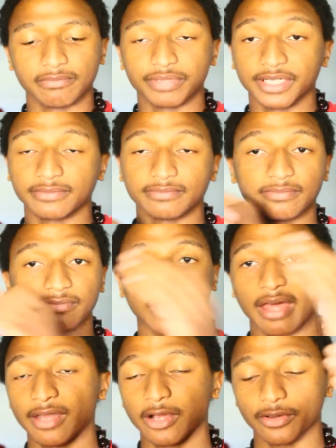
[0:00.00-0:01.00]
But
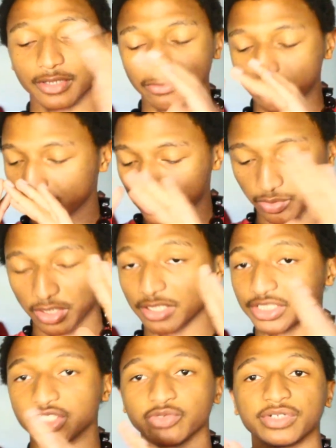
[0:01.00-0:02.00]
I'm not going to dwell on
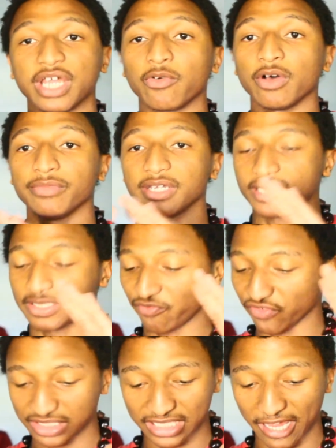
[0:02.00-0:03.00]
it. She would not want me to
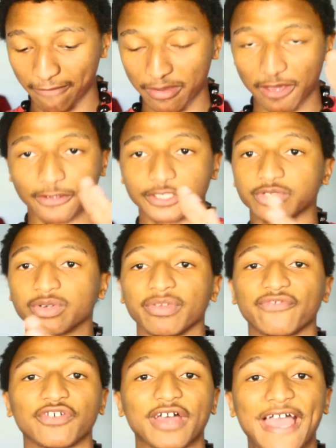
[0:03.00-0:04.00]
feel sad about her. She wanted me
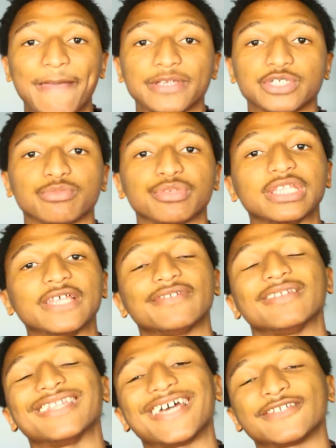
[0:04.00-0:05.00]
to feel happy. She wanted me to live
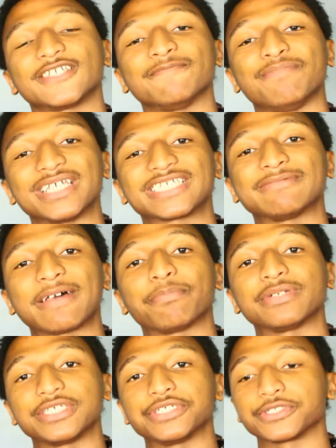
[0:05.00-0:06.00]
the life to the best of my
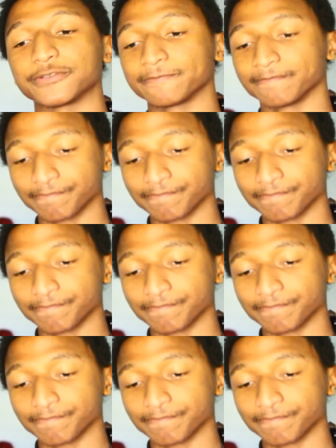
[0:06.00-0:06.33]
potential.